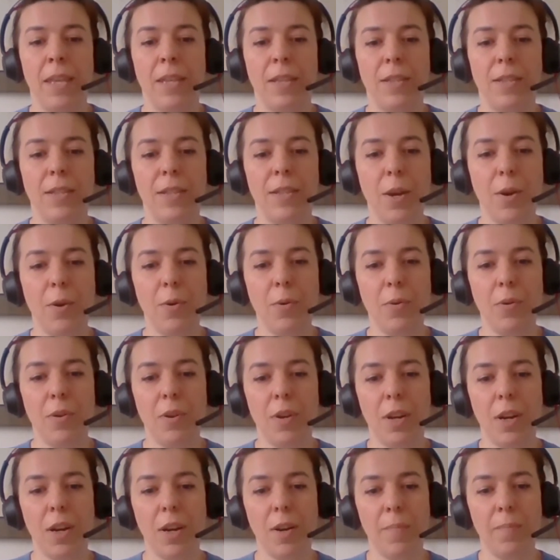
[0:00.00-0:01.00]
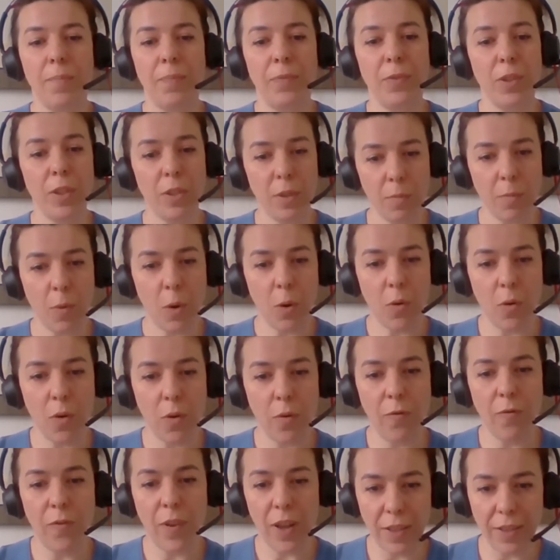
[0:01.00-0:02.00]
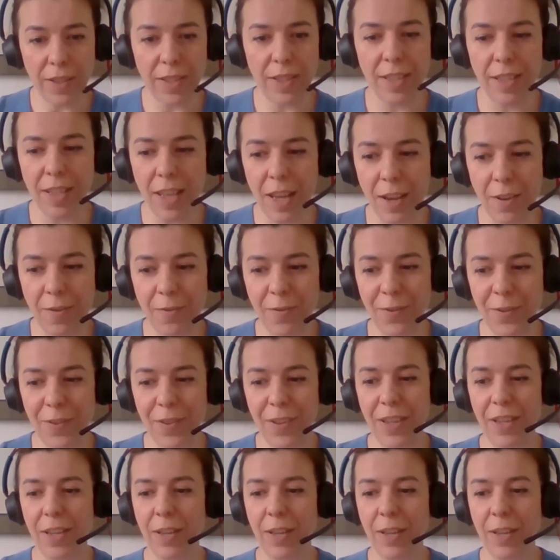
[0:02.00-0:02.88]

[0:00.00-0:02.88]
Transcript: So uh, to the more fun stuff,